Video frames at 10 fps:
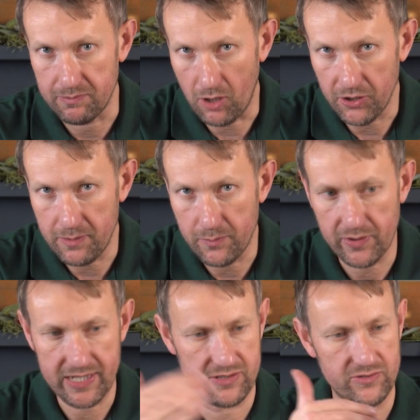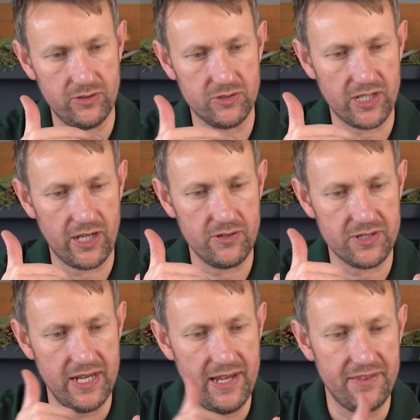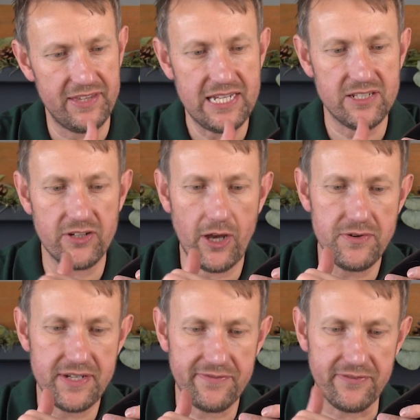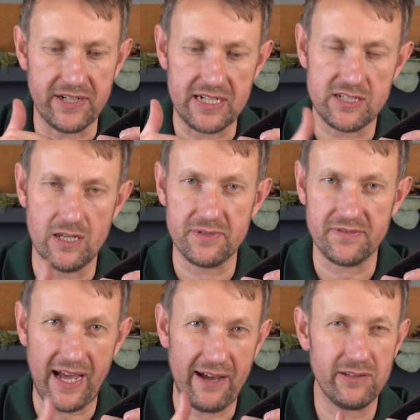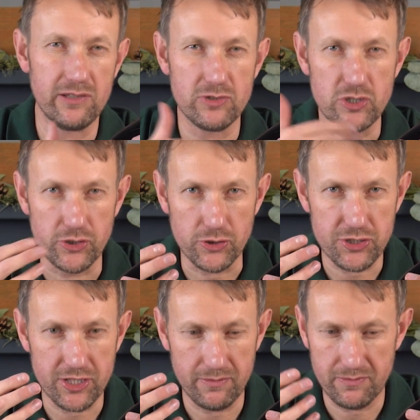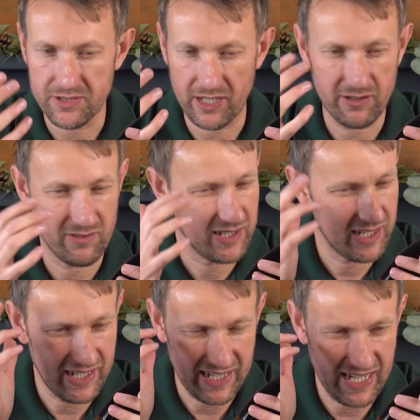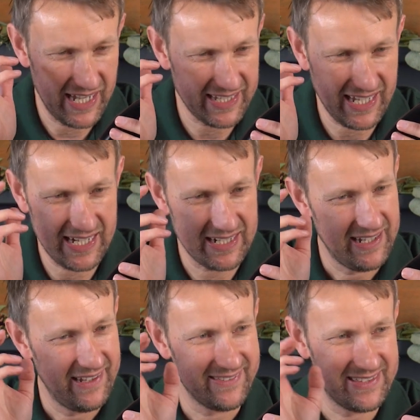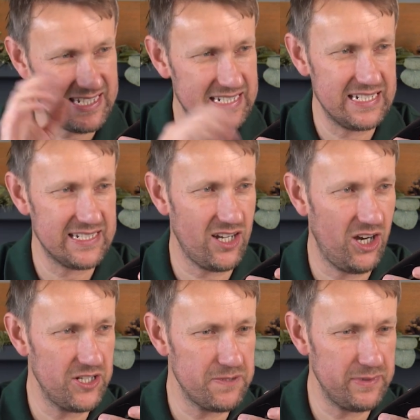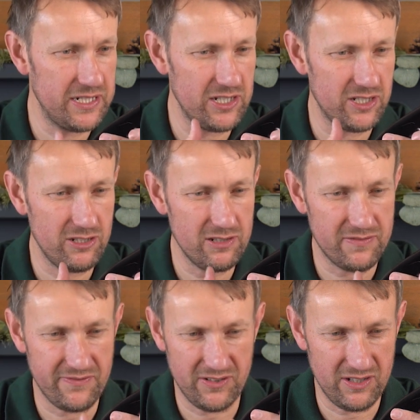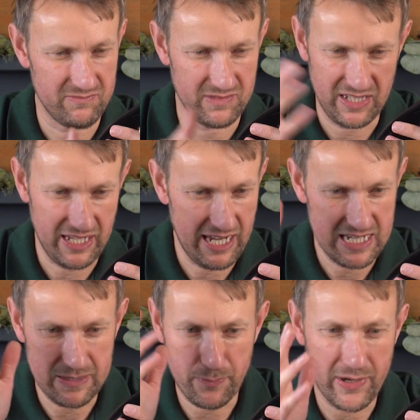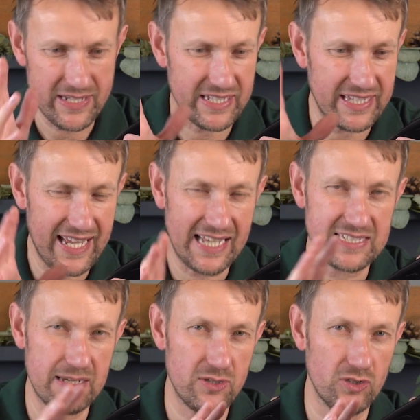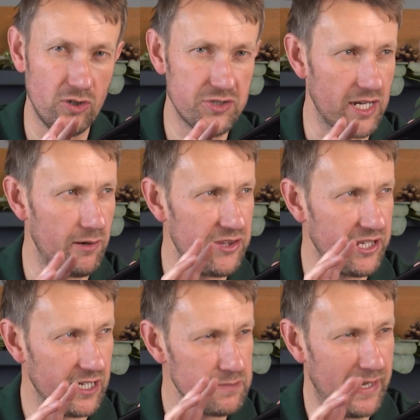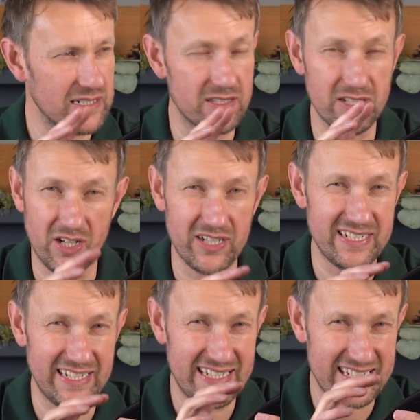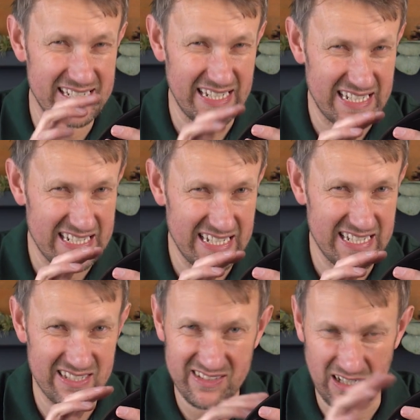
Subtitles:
modern Beretta autos, these are no different in terms of how you adjust them. So again, this design's been in use for years. The Beretta gas semi-auto, I think, goes back to the 1960s.